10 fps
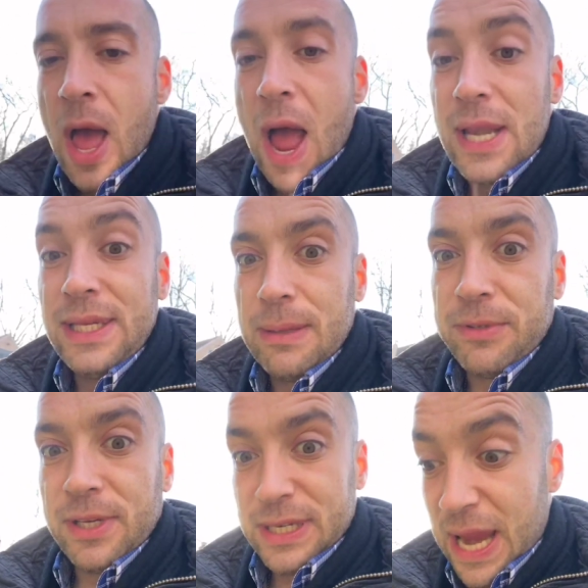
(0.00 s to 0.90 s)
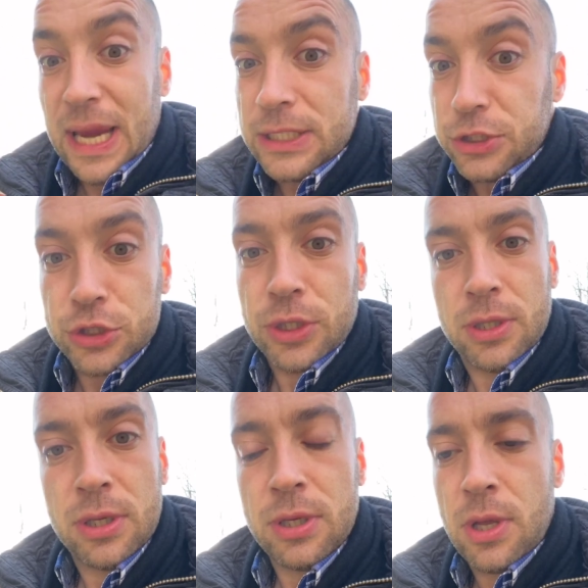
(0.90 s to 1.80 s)
I need them to engage.
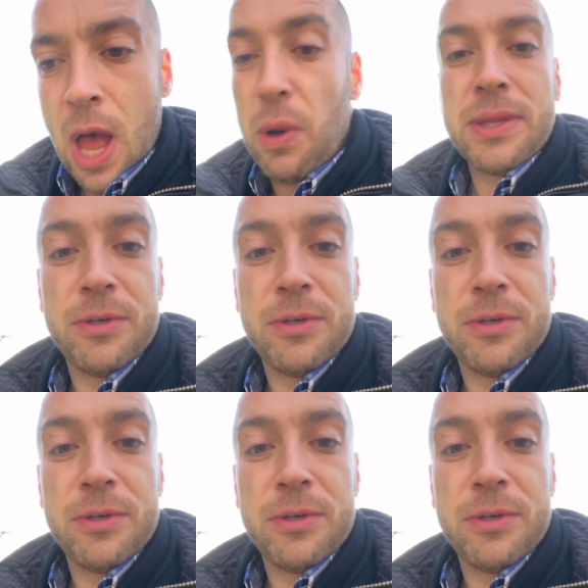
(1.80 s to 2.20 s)
I want them to